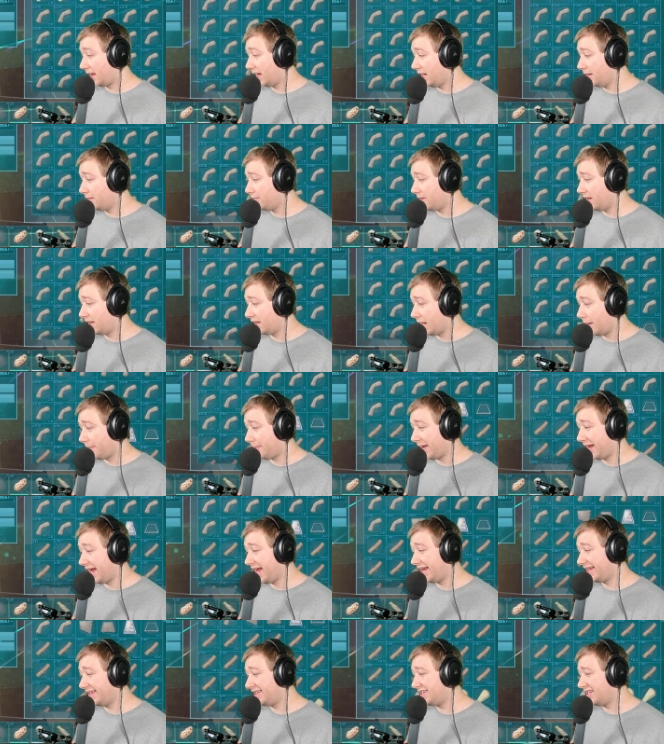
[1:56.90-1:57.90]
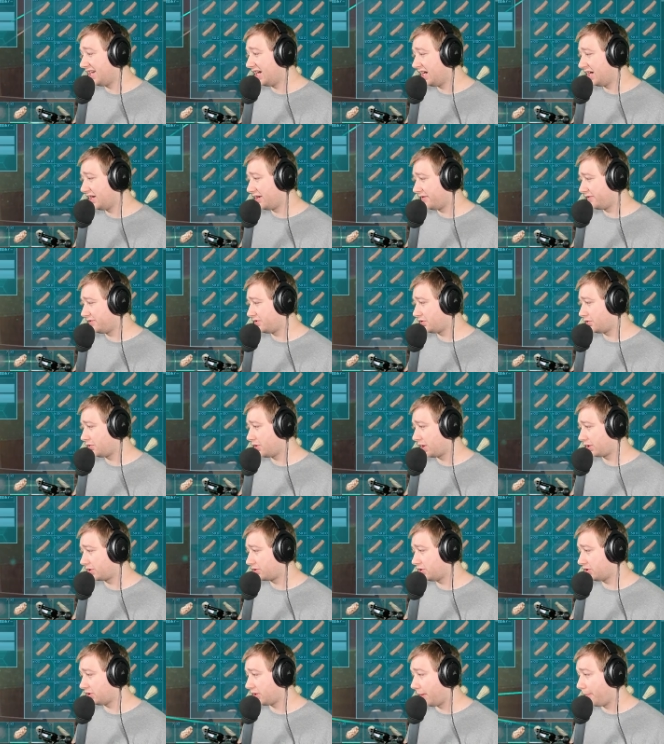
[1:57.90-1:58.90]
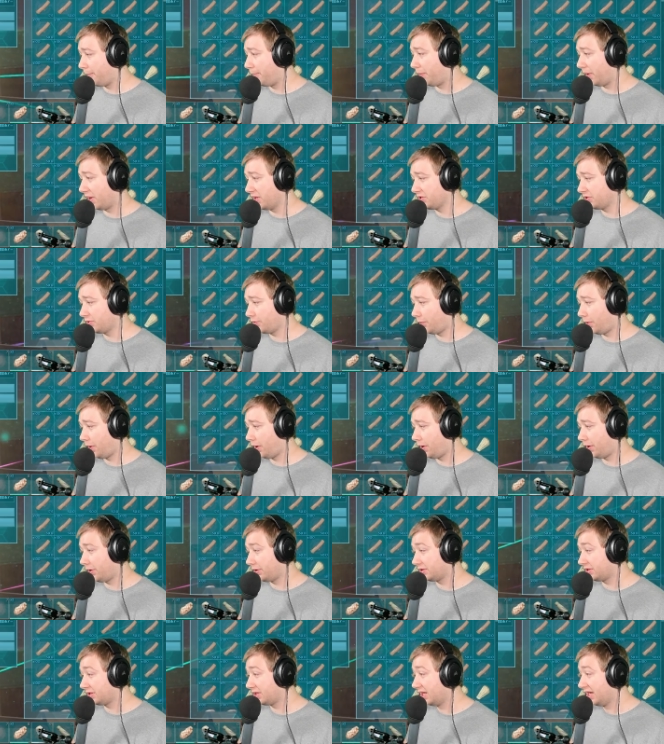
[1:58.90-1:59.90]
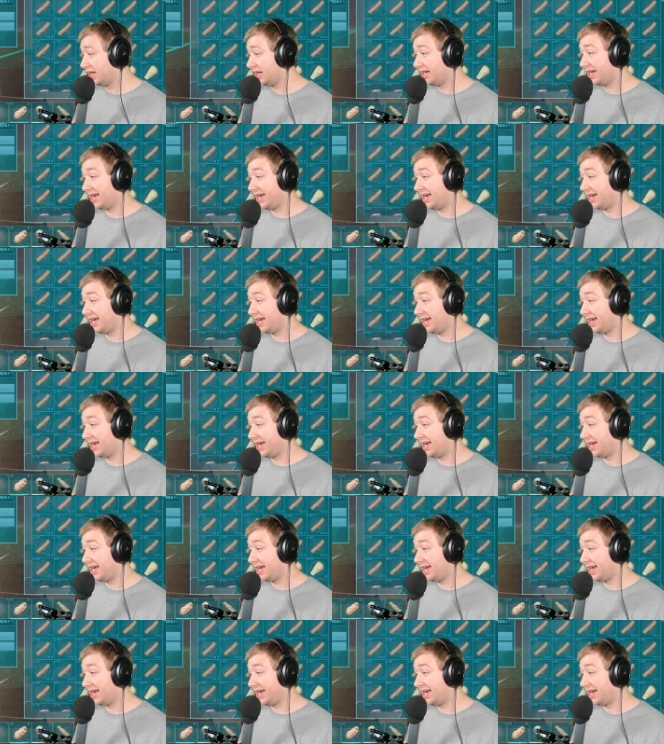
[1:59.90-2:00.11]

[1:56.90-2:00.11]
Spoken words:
and made up a ton of structures, a bunch of walls,